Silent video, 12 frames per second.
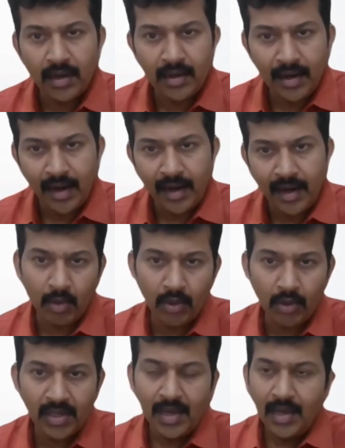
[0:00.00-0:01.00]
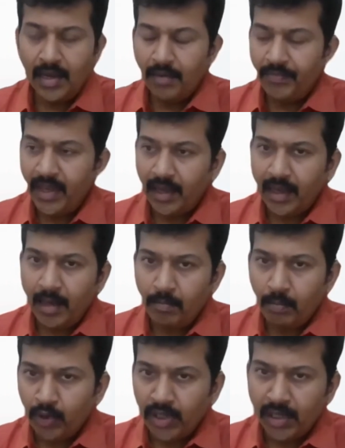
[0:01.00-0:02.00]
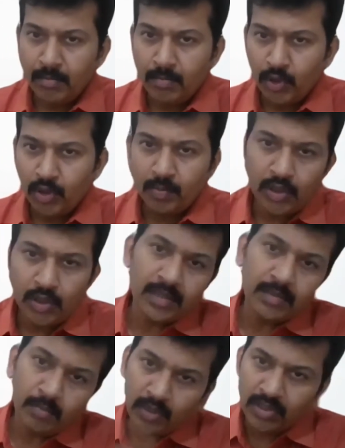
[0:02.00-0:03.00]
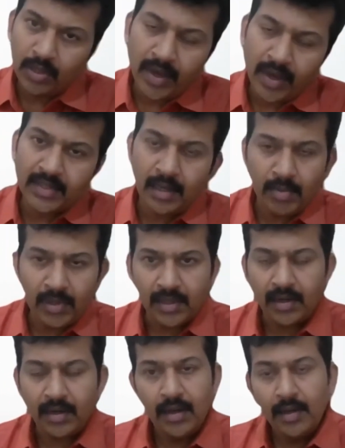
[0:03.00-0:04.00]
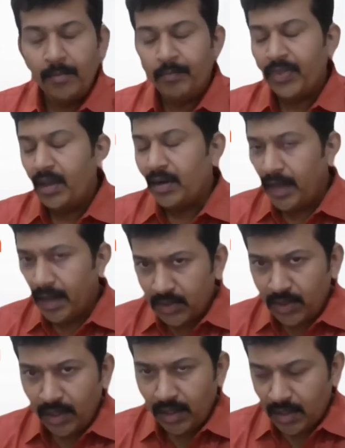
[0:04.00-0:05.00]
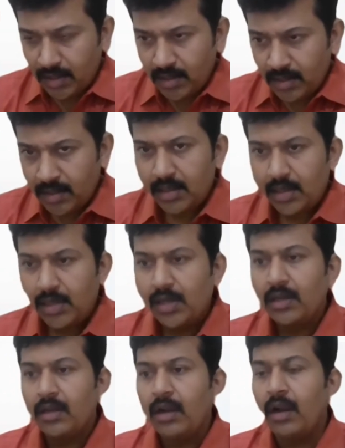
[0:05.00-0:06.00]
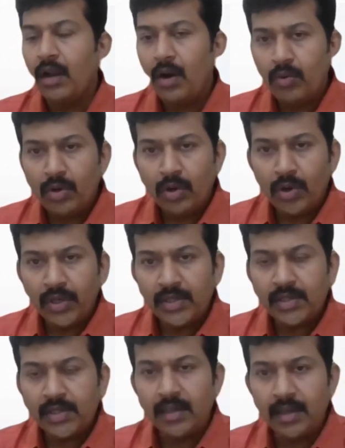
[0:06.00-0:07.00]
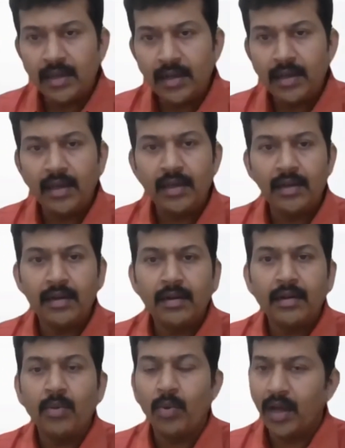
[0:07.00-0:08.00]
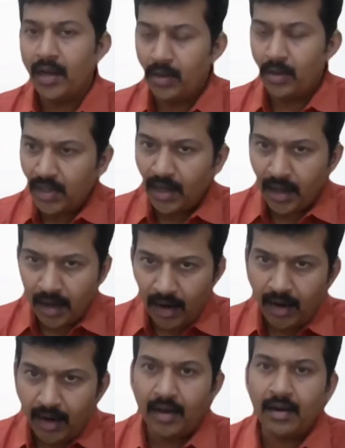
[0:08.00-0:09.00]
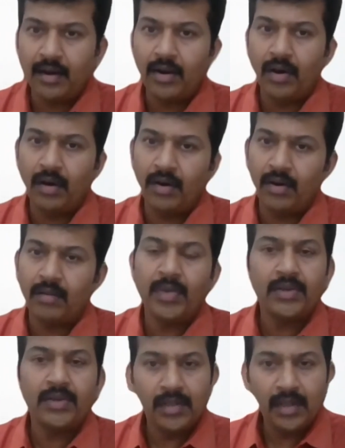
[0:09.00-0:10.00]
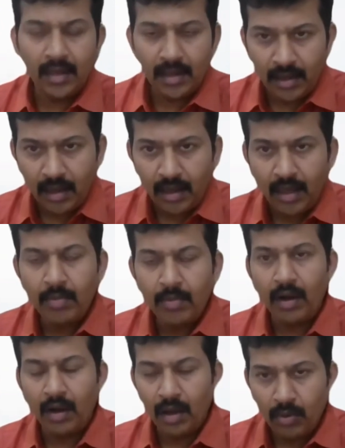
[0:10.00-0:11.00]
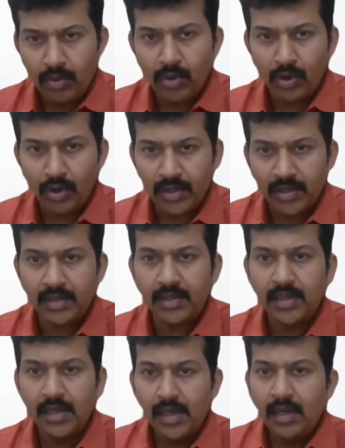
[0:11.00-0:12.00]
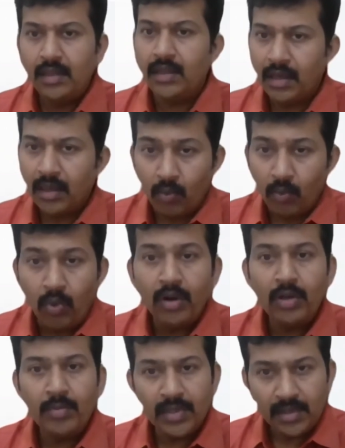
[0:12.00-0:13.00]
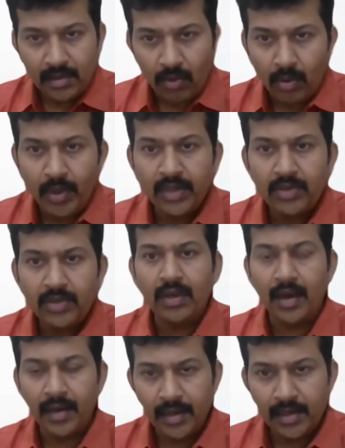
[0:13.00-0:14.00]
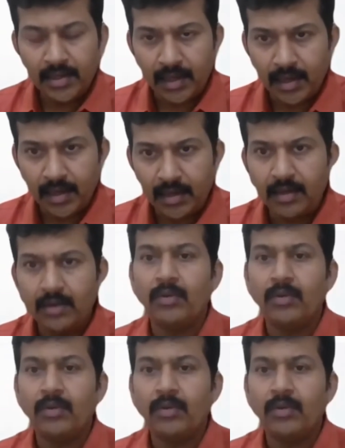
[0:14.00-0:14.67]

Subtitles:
and cleaning, because they keep push the wax deep inside. Next thing is loud noise hearing while using car or because they keep a loud noise. The volume is always on the higher side,